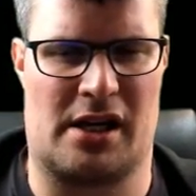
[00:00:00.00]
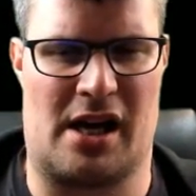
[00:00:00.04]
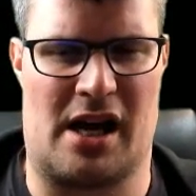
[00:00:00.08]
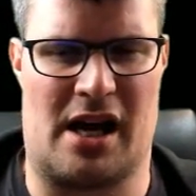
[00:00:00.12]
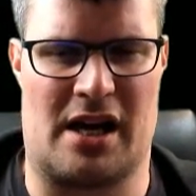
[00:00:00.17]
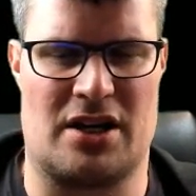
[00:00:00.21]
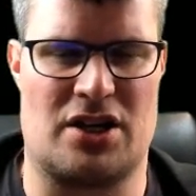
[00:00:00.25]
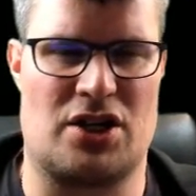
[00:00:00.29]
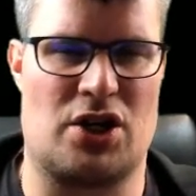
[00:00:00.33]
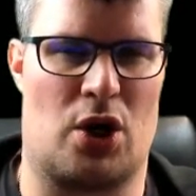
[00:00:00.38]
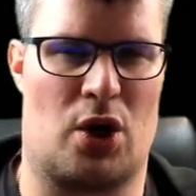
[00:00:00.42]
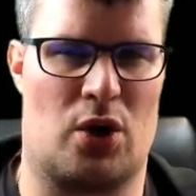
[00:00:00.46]

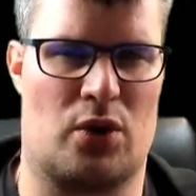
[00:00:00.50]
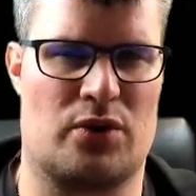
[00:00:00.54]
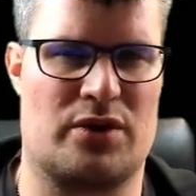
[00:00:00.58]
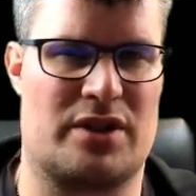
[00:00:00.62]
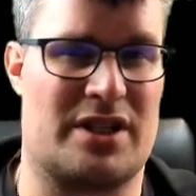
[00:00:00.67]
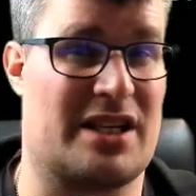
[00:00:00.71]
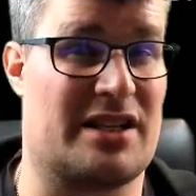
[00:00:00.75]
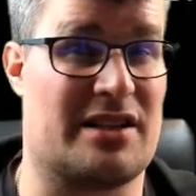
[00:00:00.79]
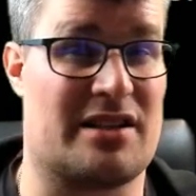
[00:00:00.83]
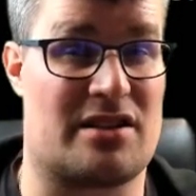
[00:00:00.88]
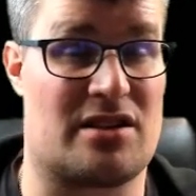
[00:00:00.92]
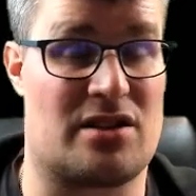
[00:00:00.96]
and
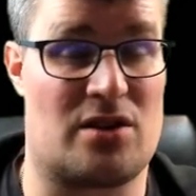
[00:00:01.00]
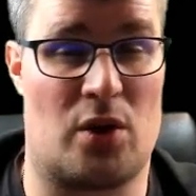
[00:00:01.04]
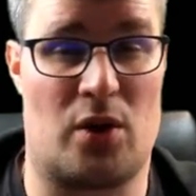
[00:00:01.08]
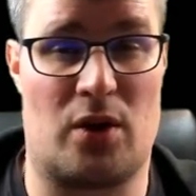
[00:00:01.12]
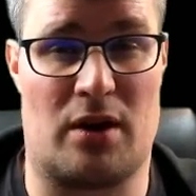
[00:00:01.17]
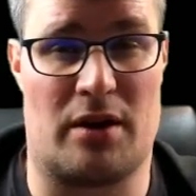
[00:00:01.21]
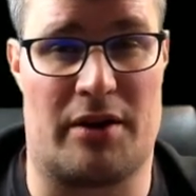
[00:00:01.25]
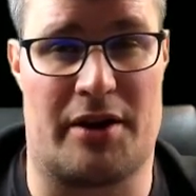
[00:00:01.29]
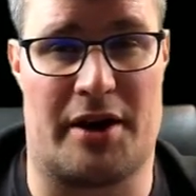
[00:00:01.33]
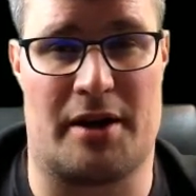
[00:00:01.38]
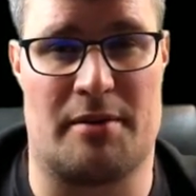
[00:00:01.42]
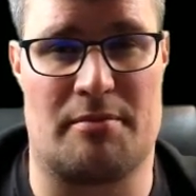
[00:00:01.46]
don't
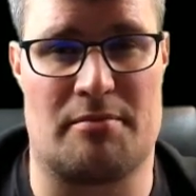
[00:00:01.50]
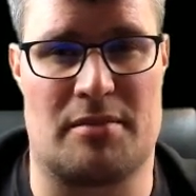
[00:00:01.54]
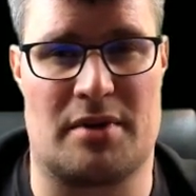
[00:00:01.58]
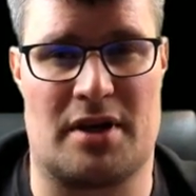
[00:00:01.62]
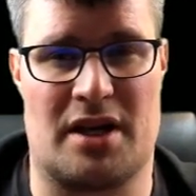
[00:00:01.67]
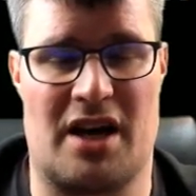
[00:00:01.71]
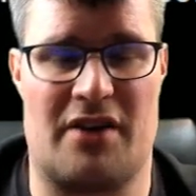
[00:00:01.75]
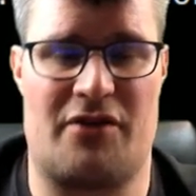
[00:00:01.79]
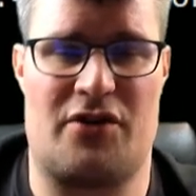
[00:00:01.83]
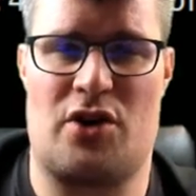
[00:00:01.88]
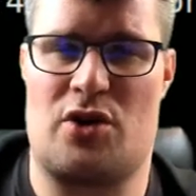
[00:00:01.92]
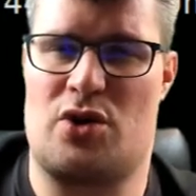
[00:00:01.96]
install them
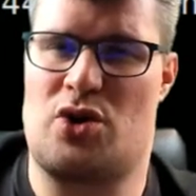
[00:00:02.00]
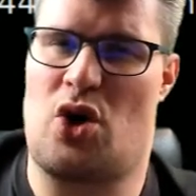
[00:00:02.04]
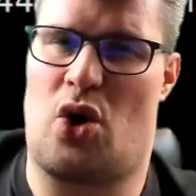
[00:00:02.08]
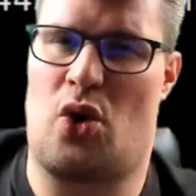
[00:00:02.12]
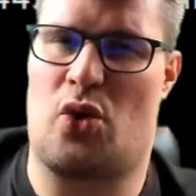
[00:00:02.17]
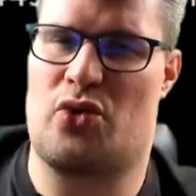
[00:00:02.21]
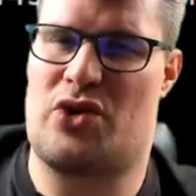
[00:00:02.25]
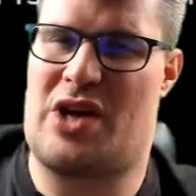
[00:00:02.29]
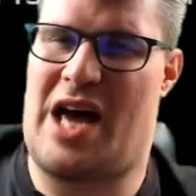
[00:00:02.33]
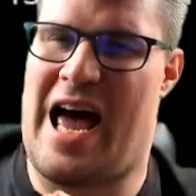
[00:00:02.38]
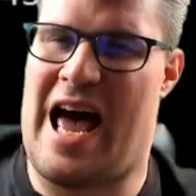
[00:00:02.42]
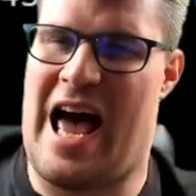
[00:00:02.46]
if you
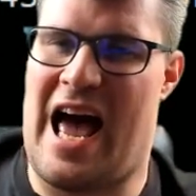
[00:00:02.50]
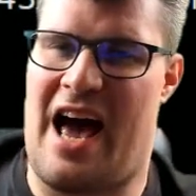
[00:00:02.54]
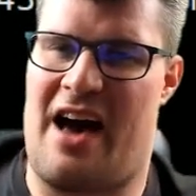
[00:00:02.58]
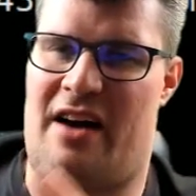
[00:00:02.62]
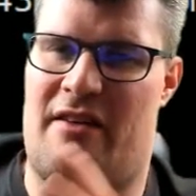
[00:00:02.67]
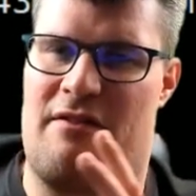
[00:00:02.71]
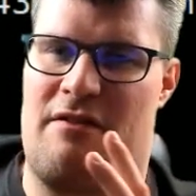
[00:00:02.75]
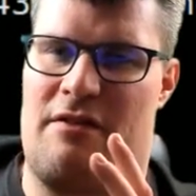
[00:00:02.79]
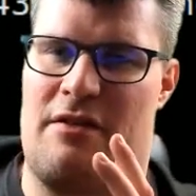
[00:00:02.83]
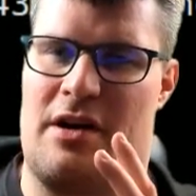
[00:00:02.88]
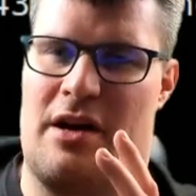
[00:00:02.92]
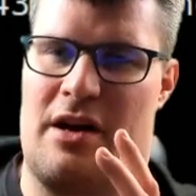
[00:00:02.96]
don't
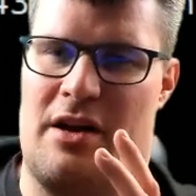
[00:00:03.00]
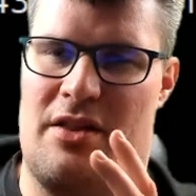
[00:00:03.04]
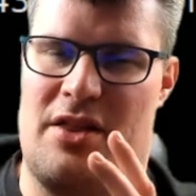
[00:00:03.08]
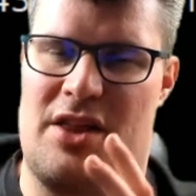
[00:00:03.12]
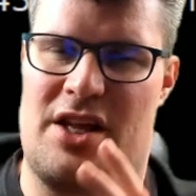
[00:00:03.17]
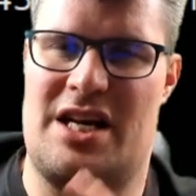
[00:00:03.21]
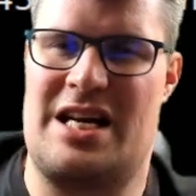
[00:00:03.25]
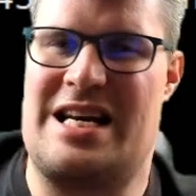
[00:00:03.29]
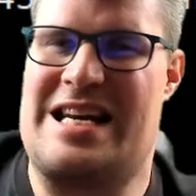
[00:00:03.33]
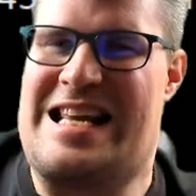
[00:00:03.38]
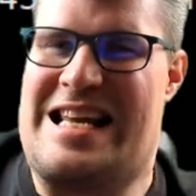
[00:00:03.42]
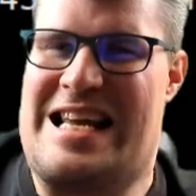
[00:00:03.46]
have
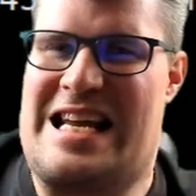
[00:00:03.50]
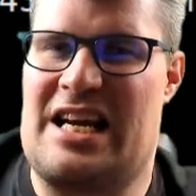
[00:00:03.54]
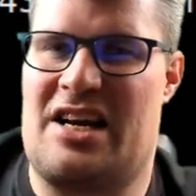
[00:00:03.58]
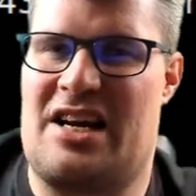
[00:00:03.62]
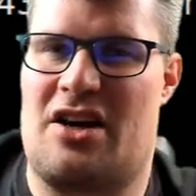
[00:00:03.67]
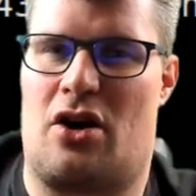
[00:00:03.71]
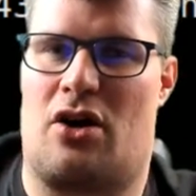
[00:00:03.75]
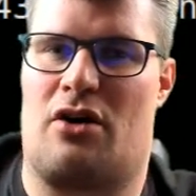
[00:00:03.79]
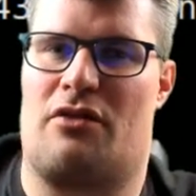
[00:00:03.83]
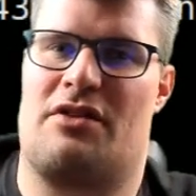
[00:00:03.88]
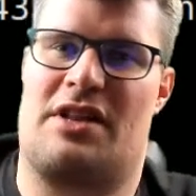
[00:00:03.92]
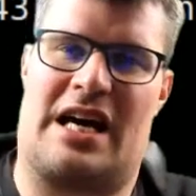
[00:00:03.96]
the
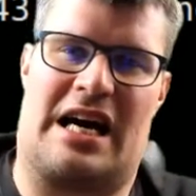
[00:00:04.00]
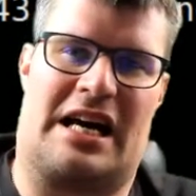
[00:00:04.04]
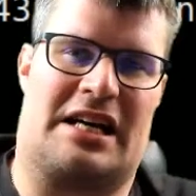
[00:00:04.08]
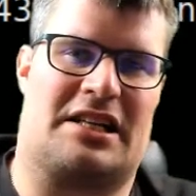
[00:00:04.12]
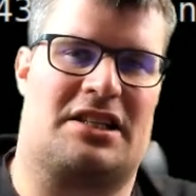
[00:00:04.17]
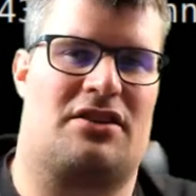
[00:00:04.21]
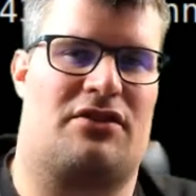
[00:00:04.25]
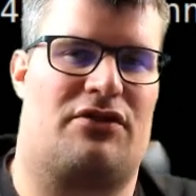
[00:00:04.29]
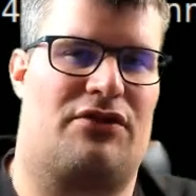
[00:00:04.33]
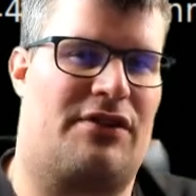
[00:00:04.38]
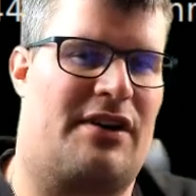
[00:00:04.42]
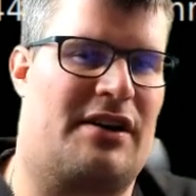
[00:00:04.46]
need of
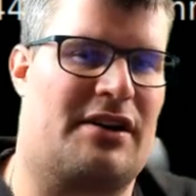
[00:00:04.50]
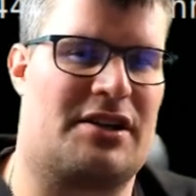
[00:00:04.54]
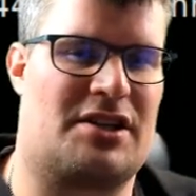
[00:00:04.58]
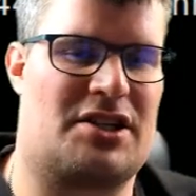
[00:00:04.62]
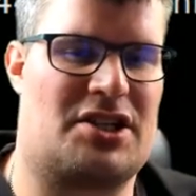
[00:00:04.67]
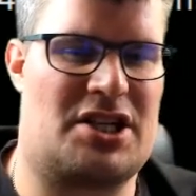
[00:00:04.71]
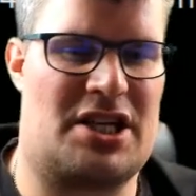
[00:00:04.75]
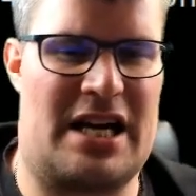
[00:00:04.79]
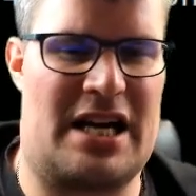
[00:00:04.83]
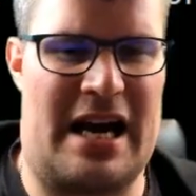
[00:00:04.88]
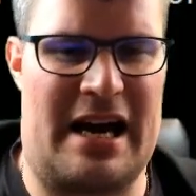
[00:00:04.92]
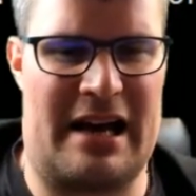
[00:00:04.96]
that
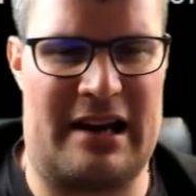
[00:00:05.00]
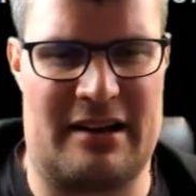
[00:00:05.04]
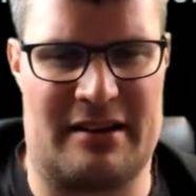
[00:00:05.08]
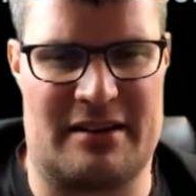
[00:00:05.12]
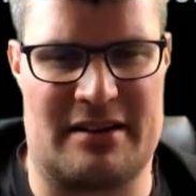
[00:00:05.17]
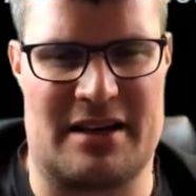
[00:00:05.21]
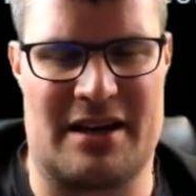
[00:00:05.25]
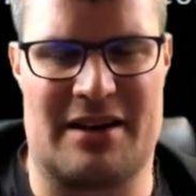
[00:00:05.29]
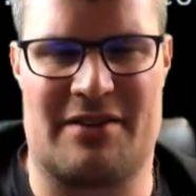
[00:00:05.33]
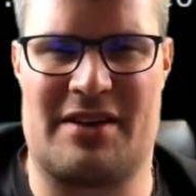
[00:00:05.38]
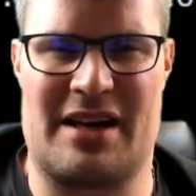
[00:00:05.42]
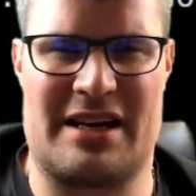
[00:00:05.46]

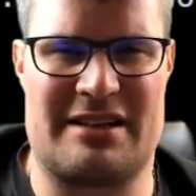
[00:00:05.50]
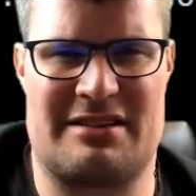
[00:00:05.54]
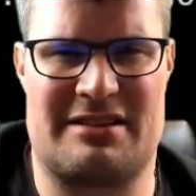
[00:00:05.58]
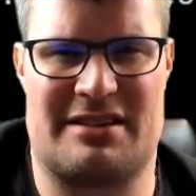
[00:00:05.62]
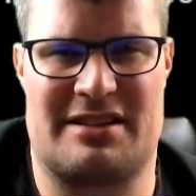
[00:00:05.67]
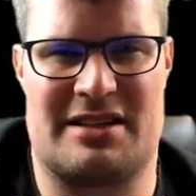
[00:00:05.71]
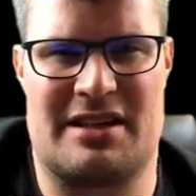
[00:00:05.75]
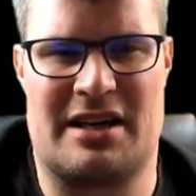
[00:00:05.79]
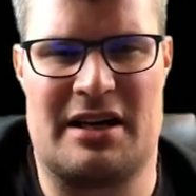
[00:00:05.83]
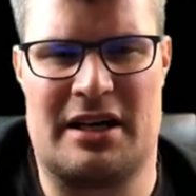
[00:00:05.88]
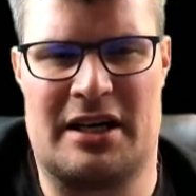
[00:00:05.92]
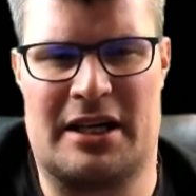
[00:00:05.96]
functionality. And
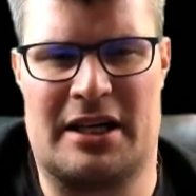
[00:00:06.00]
that's